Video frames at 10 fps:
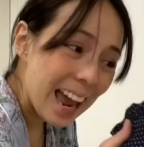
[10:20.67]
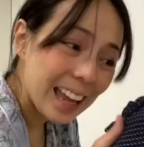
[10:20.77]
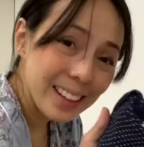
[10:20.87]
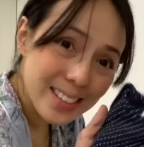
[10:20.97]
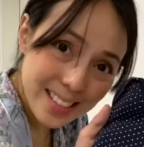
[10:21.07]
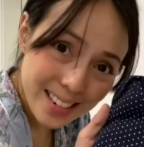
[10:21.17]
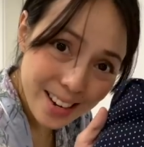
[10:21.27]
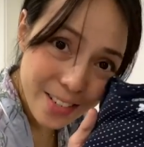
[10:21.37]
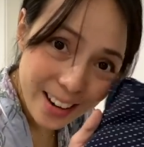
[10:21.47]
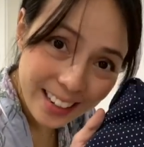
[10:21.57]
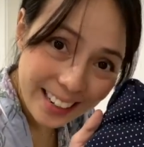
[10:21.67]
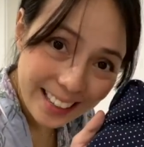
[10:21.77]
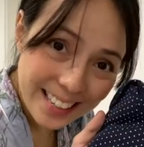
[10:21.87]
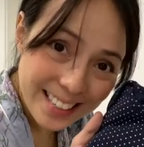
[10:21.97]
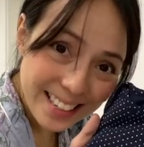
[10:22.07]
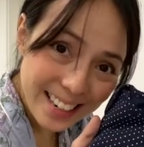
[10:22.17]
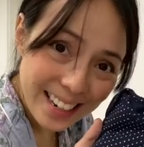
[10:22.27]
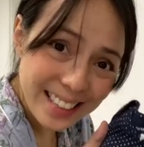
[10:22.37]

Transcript: and Lucia wearing this today.